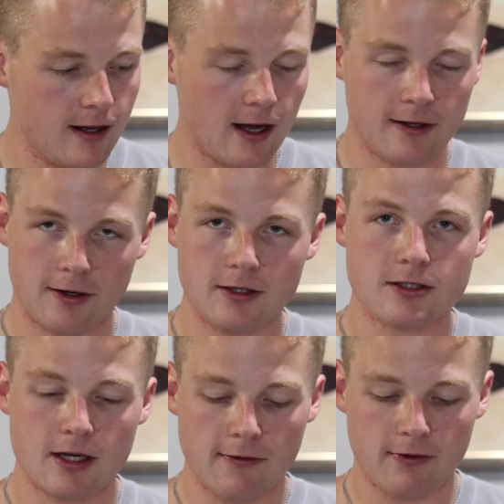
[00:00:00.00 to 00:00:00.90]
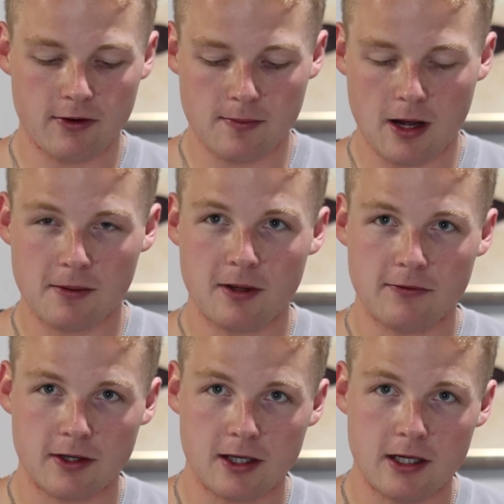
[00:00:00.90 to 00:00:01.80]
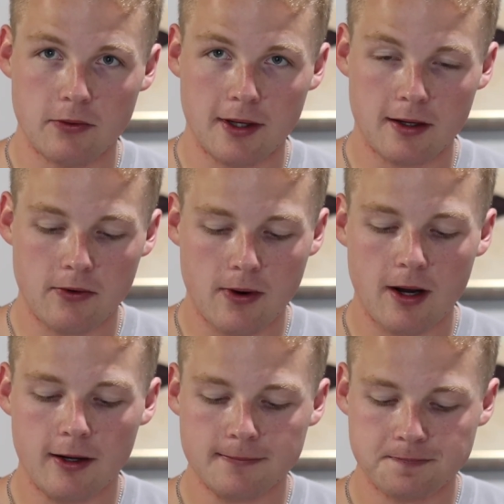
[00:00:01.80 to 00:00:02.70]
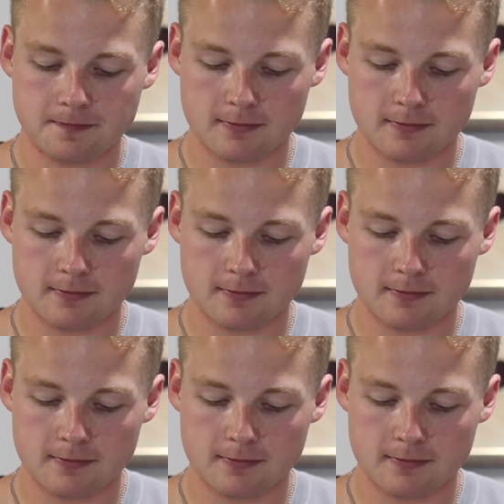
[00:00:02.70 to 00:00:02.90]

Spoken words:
It does definitely remind me of a kiwi in a way,